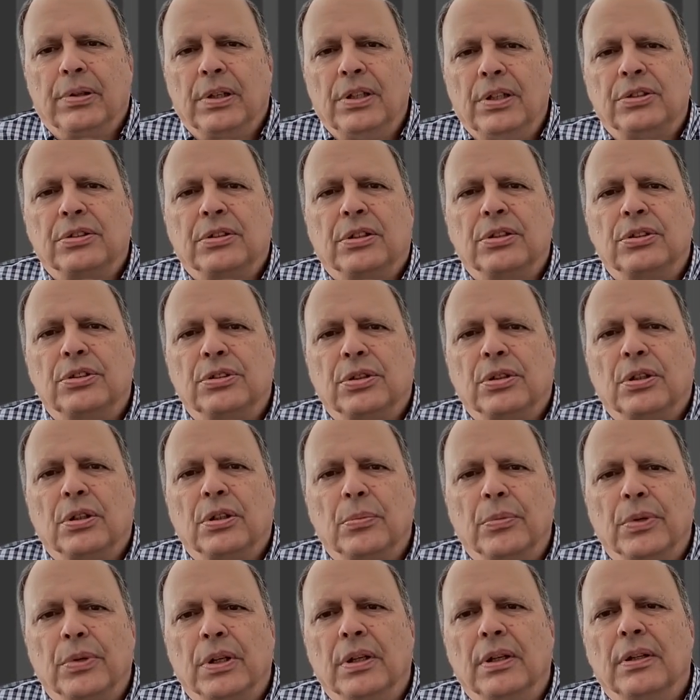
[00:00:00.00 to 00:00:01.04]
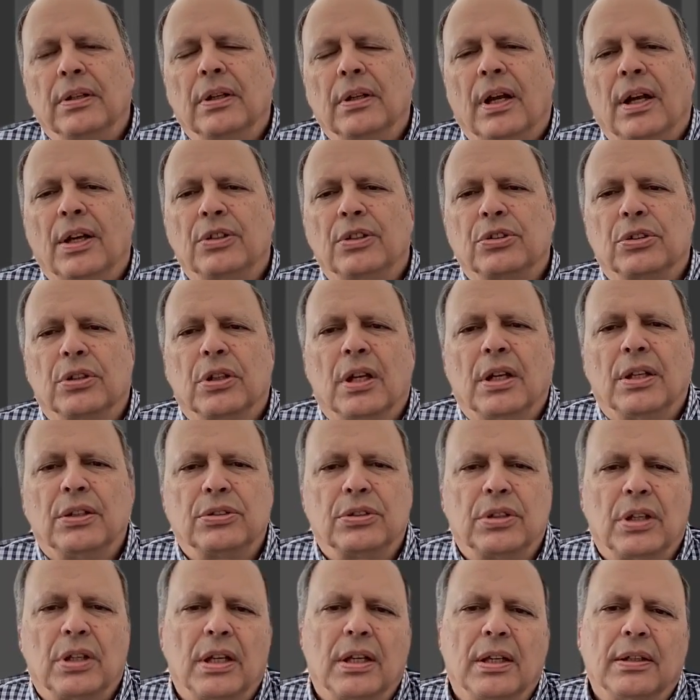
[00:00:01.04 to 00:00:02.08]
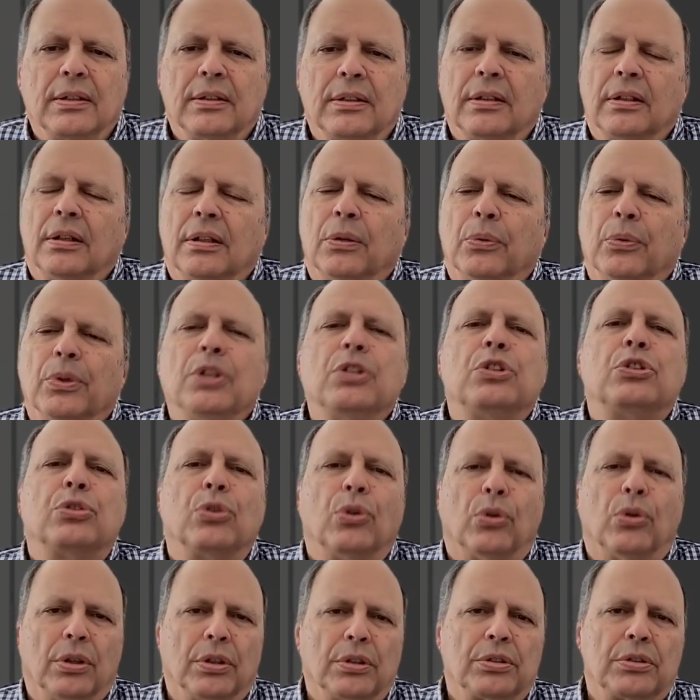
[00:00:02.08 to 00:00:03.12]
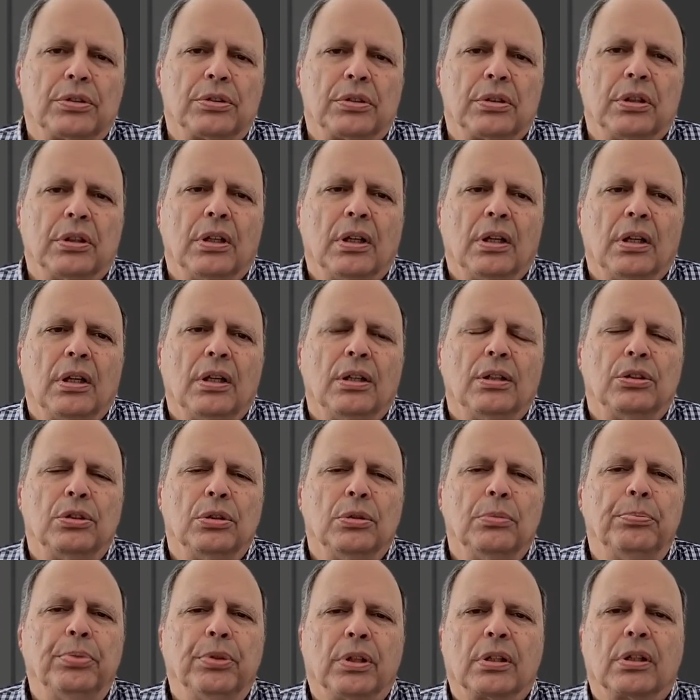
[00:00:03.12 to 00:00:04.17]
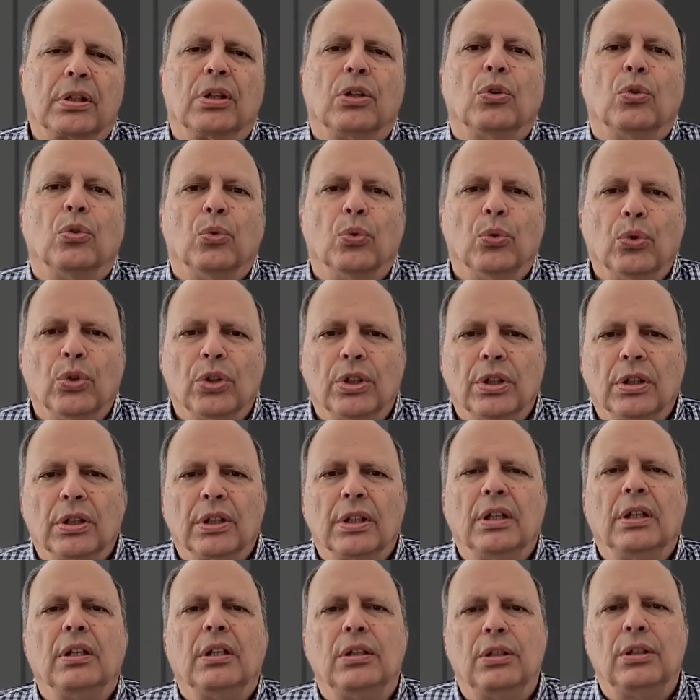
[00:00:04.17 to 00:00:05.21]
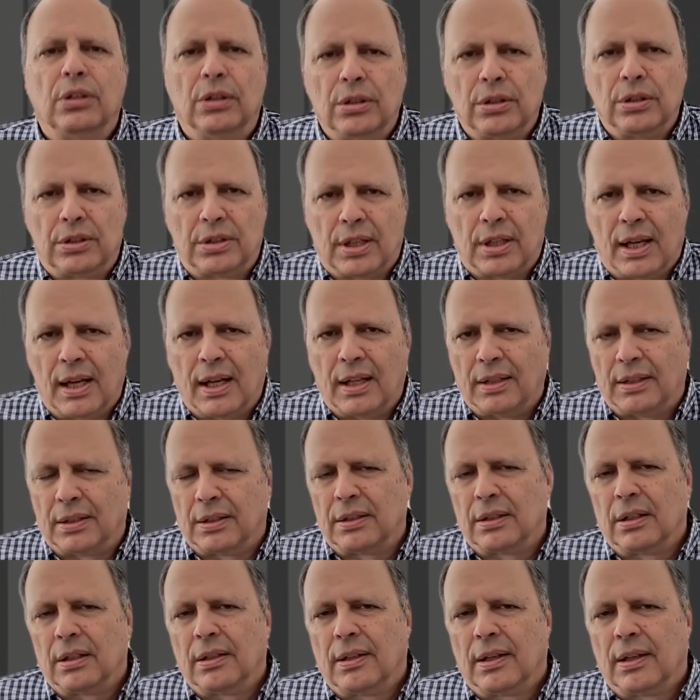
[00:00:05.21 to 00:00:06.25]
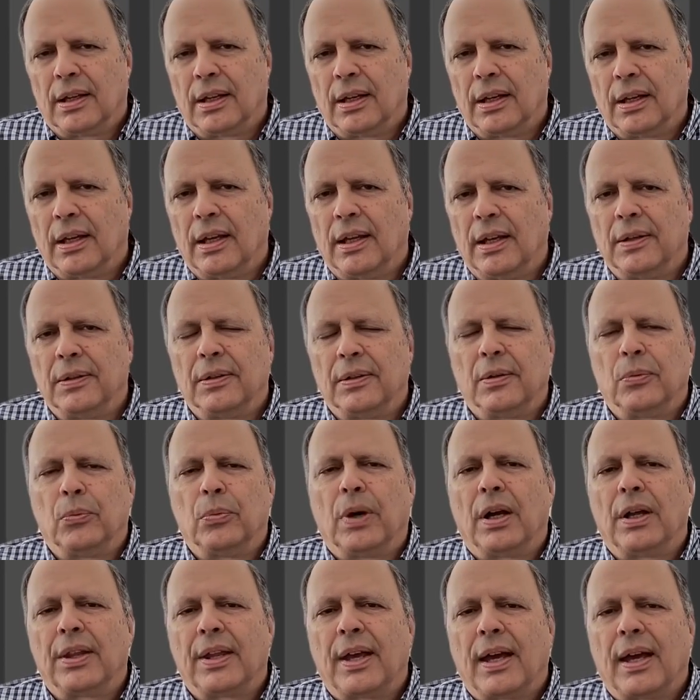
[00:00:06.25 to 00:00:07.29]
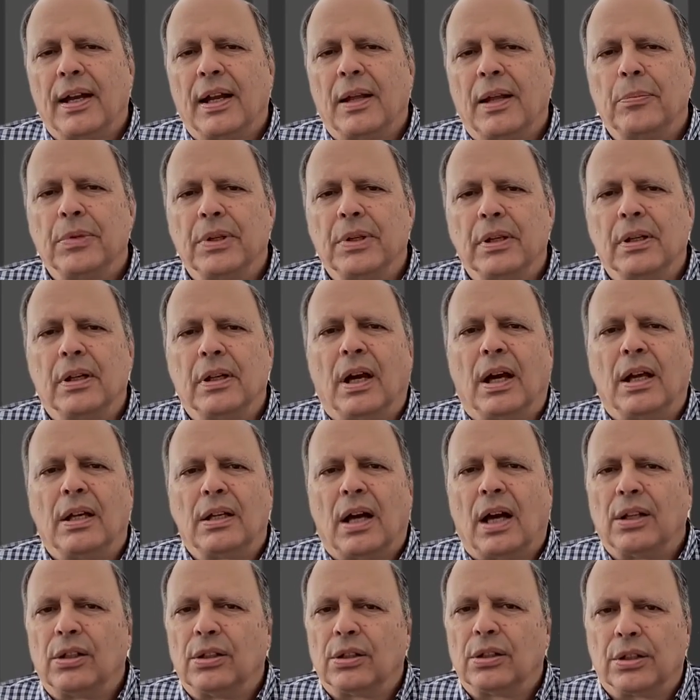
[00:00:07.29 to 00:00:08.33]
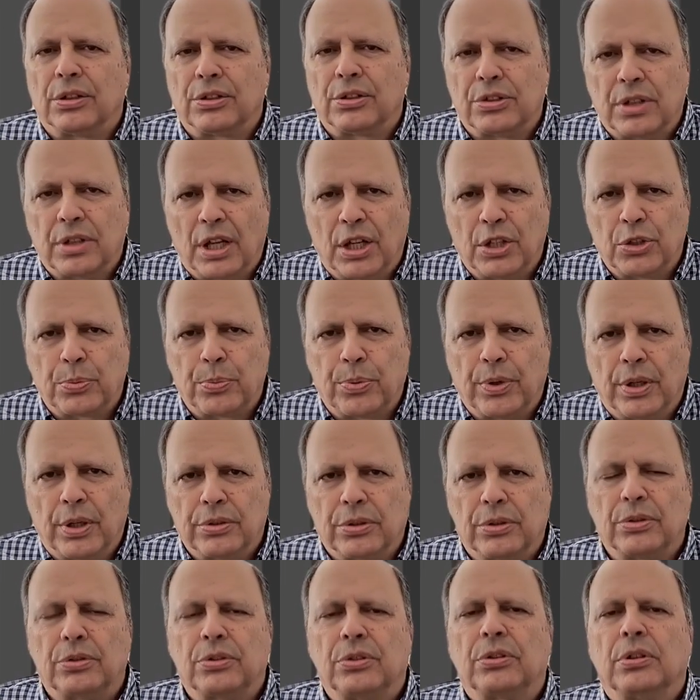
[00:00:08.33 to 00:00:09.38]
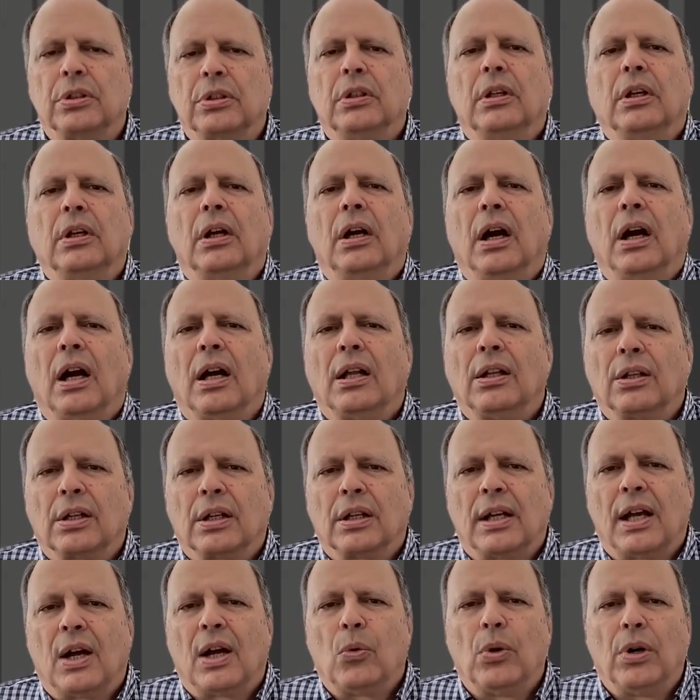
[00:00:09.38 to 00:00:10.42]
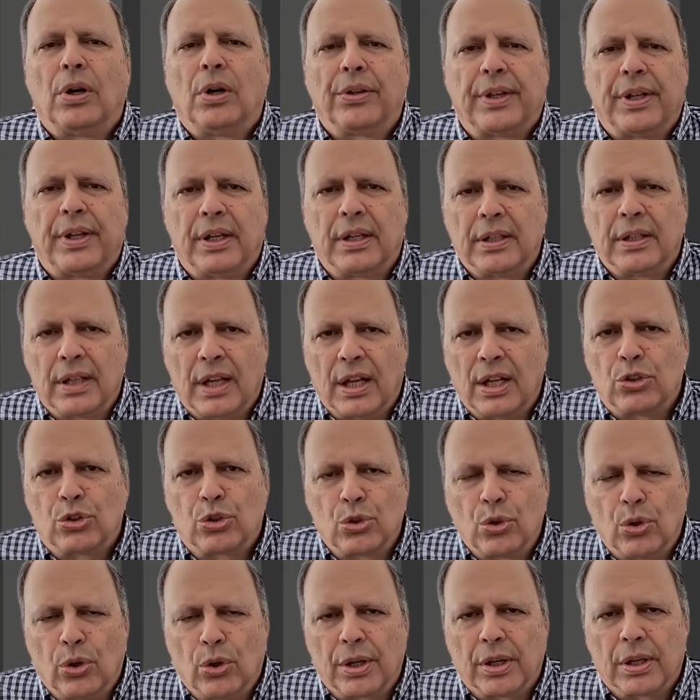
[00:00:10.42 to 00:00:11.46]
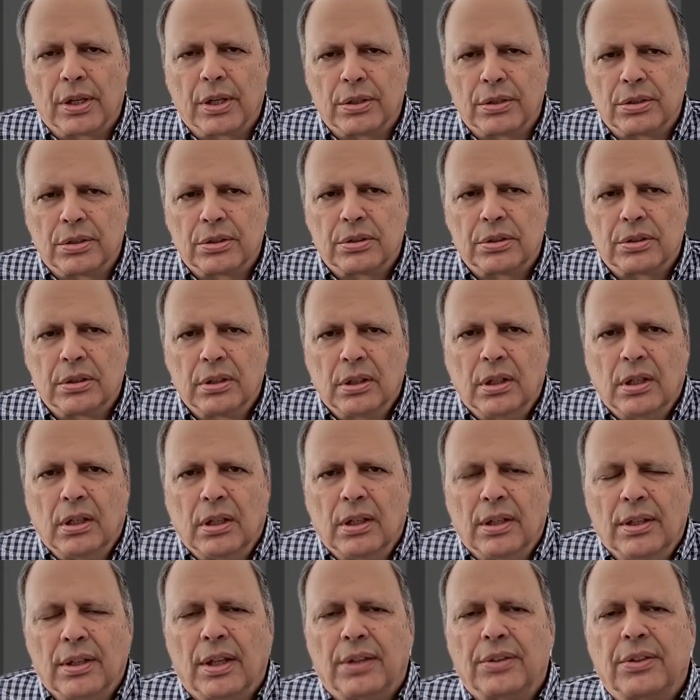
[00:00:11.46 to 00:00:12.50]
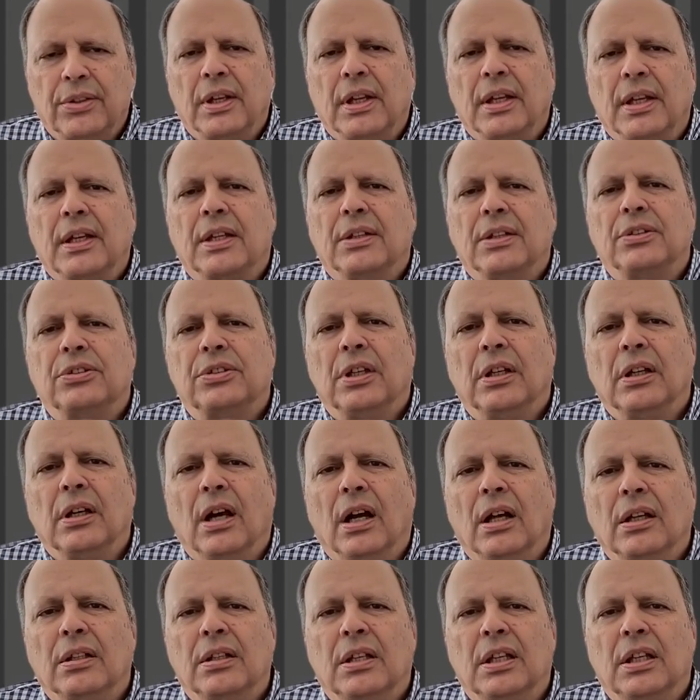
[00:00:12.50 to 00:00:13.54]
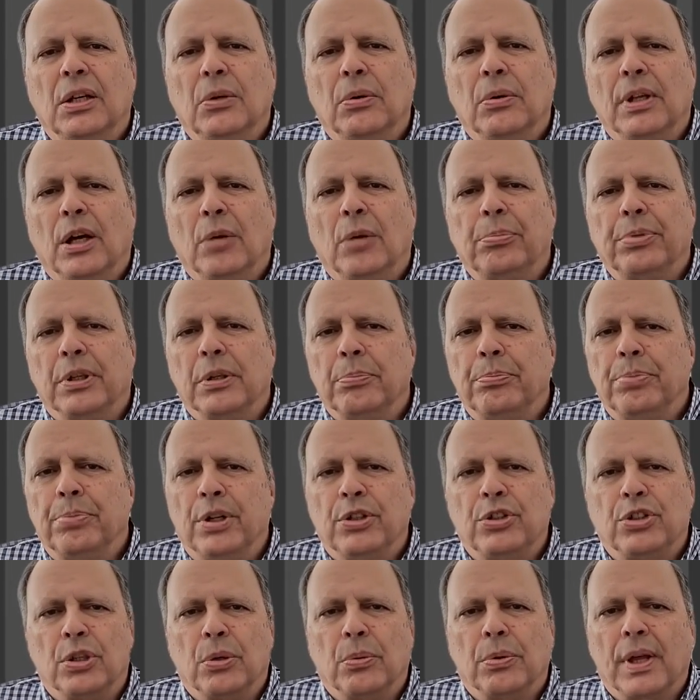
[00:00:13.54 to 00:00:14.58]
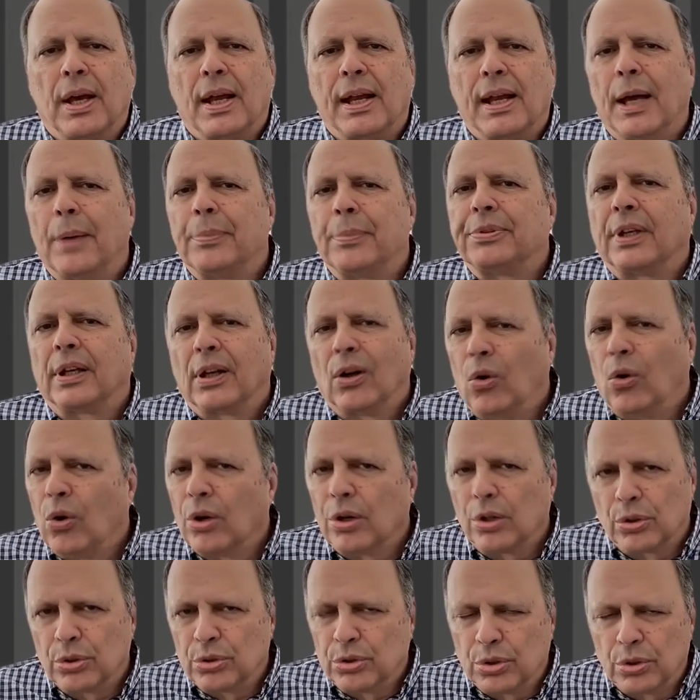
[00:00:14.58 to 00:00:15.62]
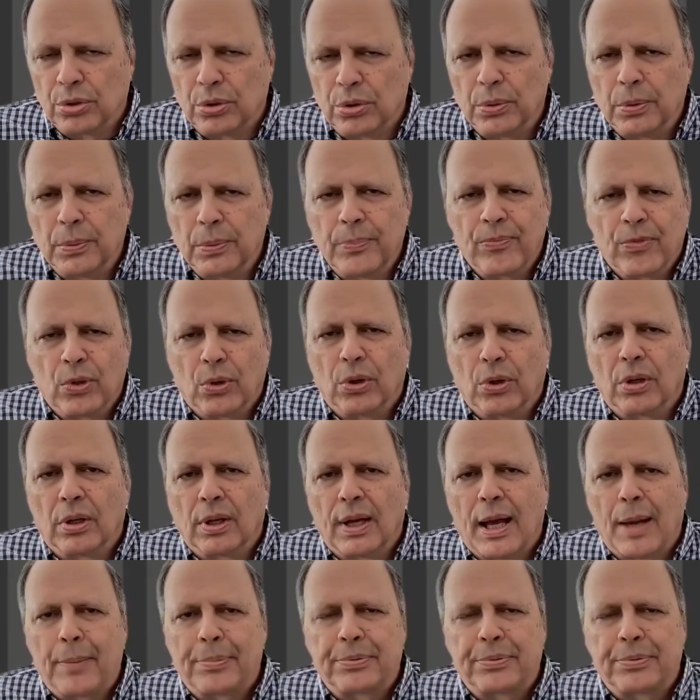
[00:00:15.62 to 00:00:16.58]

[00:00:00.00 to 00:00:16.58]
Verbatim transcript: please consider me as a, as a, a, resource to book really good talent. And by that, I mean, I, I look at stage presence, I look at how well they engage the audience, that they can sing on key without being pitchy without apps like Auto-Tune or